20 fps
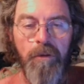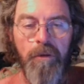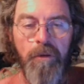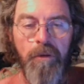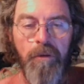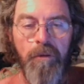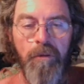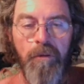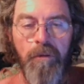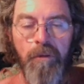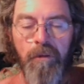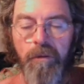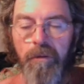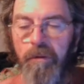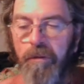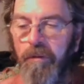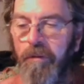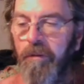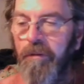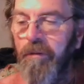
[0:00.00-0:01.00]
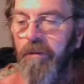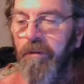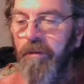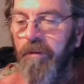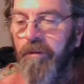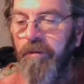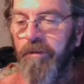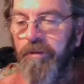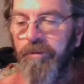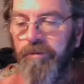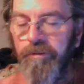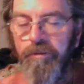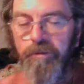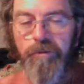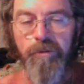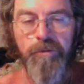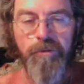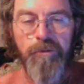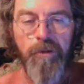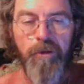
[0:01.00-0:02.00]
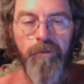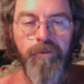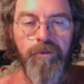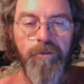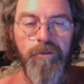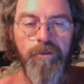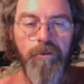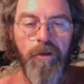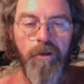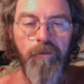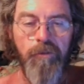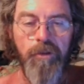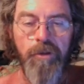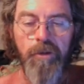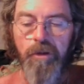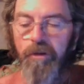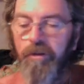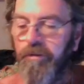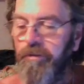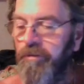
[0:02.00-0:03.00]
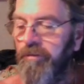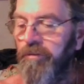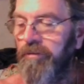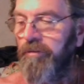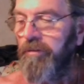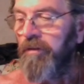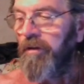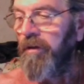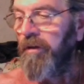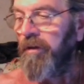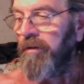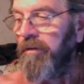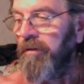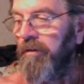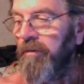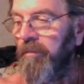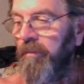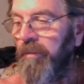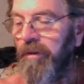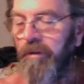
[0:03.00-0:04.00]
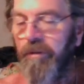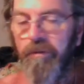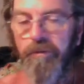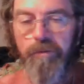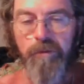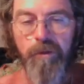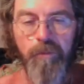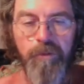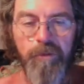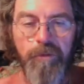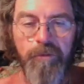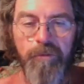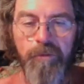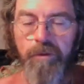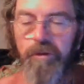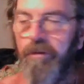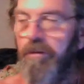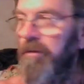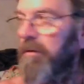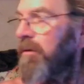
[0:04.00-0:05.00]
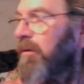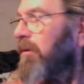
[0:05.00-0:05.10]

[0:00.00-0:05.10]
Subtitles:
You know, unless you yourself are starving, how can you deny another man something to eat?